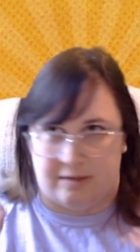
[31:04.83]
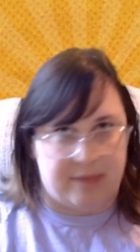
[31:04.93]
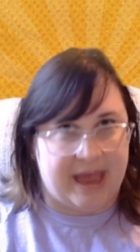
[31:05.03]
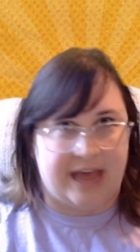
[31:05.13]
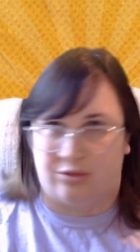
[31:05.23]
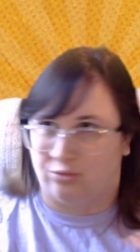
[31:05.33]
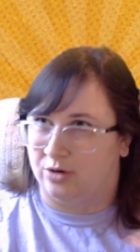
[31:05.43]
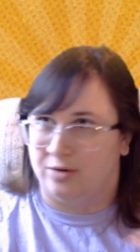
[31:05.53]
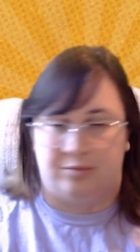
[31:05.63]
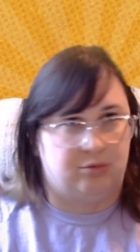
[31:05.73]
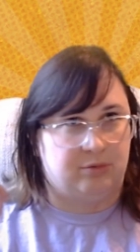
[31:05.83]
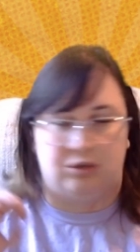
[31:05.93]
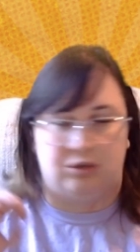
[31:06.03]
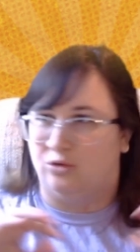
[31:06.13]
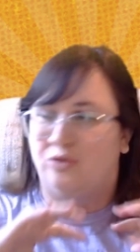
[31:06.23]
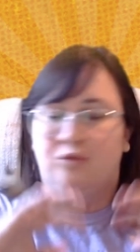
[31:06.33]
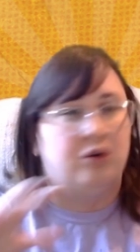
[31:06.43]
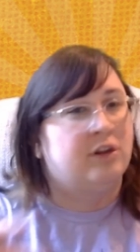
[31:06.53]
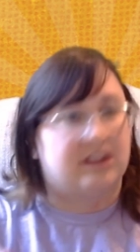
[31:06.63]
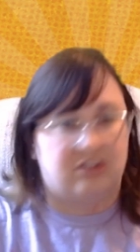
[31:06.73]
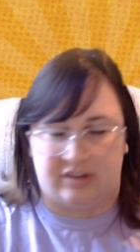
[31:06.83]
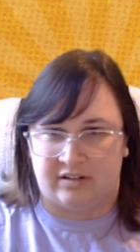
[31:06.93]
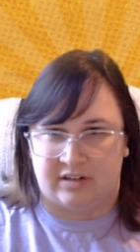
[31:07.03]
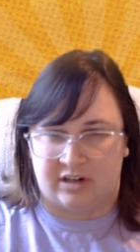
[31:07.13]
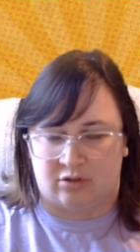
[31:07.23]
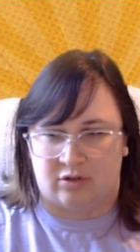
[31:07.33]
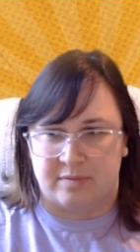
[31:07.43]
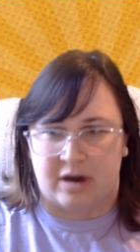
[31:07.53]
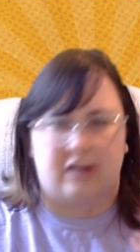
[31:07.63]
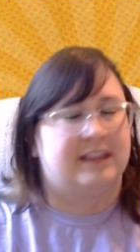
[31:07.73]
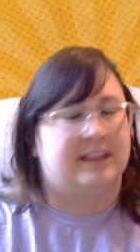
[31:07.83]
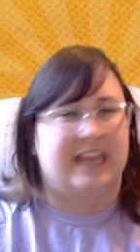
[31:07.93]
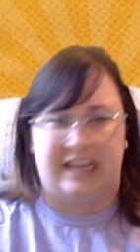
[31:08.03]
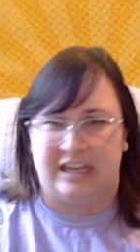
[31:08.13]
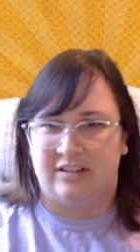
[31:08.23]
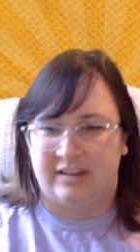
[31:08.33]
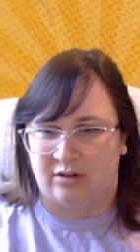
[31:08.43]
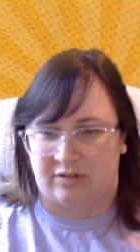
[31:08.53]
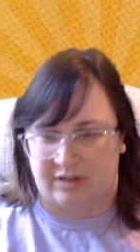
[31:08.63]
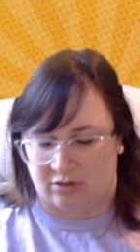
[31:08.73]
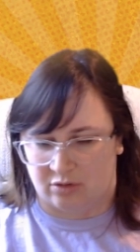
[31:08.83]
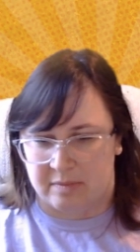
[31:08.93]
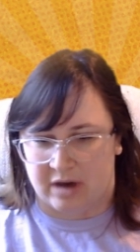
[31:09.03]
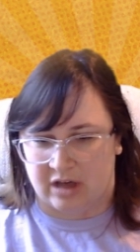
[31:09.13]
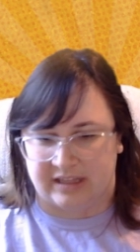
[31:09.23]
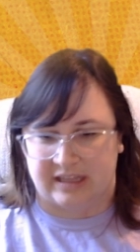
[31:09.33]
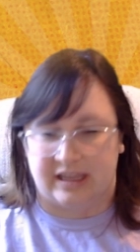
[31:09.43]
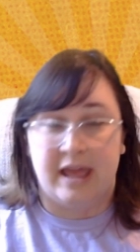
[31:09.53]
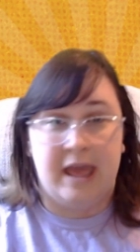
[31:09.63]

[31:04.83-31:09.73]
bathrooms, we do full exterior remodeling and interior remodeling.